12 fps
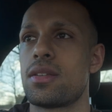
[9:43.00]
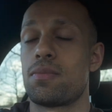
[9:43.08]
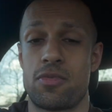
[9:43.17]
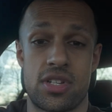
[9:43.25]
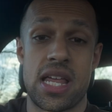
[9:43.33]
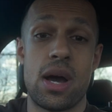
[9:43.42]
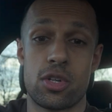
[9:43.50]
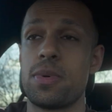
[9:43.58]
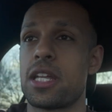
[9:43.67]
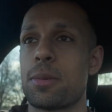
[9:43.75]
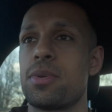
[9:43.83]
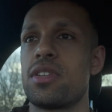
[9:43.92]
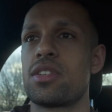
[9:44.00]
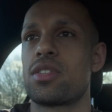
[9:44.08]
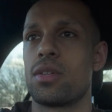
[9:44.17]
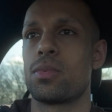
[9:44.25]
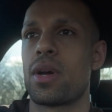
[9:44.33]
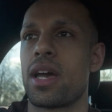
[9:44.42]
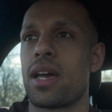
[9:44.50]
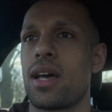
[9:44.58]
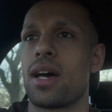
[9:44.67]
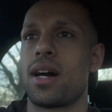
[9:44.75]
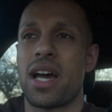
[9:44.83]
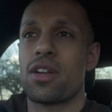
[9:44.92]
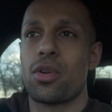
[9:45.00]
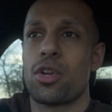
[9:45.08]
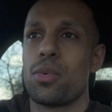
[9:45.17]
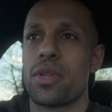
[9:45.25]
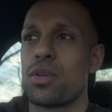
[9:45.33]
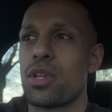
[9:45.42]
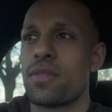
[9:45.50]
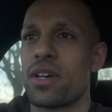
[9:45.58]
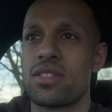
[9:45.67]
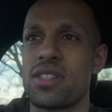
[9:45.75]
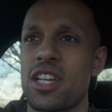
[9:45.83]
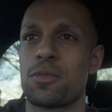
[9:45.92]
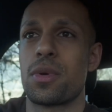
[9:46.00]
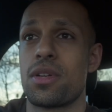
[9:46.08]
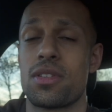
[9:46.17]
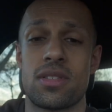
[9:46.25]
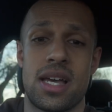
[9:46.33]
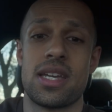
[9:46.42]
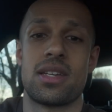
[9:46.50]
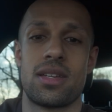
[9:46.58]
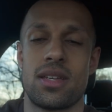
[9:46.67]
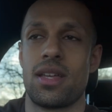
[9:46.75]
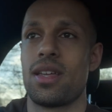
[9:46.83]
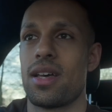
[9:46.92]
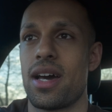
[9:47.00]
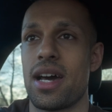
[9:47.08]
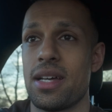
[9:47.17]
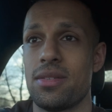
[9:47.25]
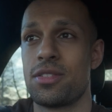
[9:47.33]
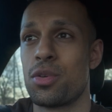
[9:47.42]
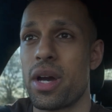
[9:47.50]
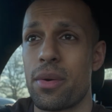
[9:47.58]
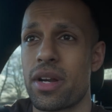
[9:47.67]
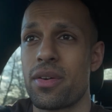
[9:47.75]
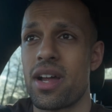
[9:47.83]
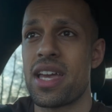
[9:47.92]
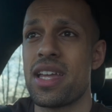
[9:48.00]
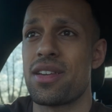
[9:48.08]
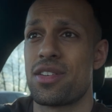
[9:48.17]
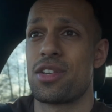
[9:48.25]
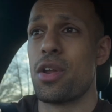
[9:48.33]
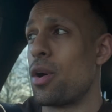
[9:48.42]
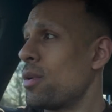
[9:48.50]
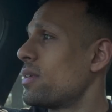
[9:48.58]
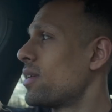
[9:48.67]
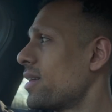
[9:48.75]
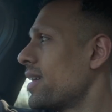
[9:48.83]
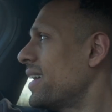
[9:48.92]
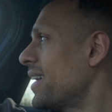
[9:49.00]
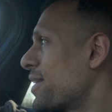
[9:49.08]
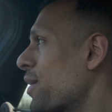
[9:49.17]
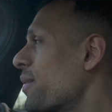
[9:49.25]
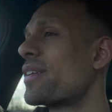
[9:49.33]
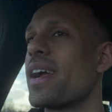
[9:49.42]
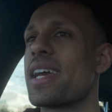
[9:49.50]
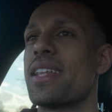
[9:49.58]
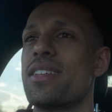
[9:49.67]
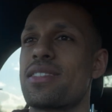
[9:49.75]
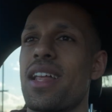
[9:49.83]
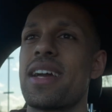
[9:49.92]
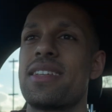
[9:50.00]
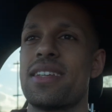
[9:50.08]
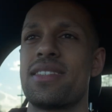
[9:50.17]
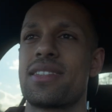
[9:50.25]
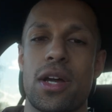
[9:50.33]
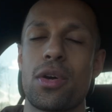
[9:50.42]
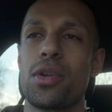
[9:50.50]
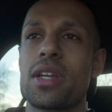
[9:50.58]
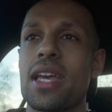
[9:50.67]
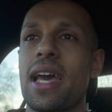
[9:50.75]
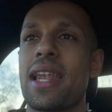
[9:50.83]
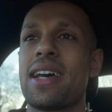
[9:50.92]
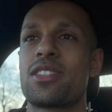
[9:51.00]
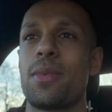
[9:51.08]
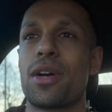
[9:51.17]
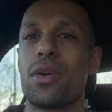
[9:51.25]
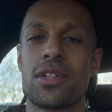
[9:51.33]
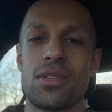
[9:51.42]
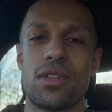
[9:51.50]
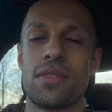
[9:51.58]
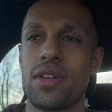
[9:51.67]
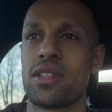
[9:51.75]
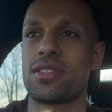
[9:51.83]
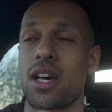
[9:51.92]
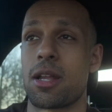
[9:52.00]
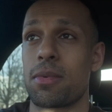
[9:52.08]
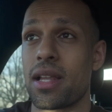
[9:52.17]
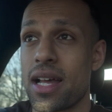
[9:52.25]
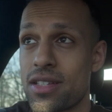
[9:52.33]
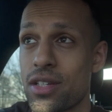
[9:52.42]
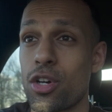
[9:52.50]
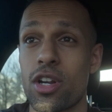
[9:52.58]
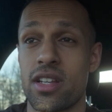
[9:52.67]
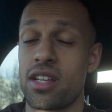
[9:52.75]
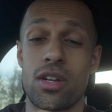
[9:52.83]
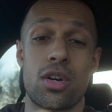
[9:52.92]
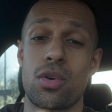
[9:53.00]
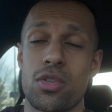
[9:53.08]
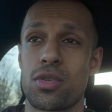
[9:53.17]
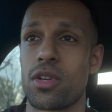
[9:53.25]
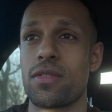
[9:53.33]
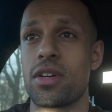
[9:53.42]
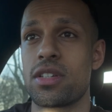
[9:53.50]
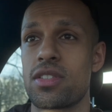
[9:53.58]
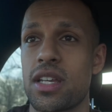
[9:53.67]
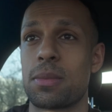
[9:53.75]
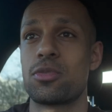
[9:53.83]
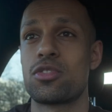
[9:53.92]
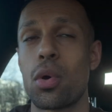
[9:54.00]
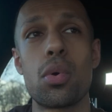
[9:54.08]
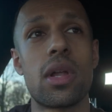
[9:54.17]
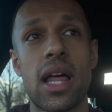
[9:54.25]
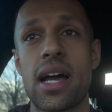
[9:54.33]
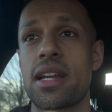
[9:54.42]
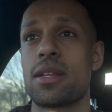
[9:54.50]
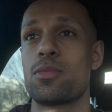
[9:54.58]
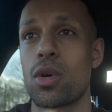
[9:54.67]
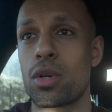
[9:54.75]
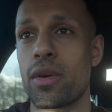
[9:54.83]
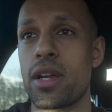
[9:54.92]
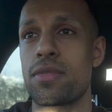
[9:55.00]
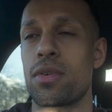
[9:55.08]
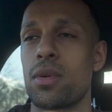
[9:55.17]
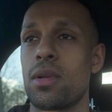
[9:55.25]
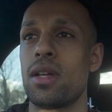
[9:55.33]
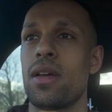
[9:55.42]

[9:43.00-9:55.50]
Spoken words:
for now to be in a position where I don't know what the university experience is like. And do I regret it? No. I don't regret it in the slightest. I couldn't care less about going to university, and I'm glad to God I did not go to university. I'm so glad, I'm so grateful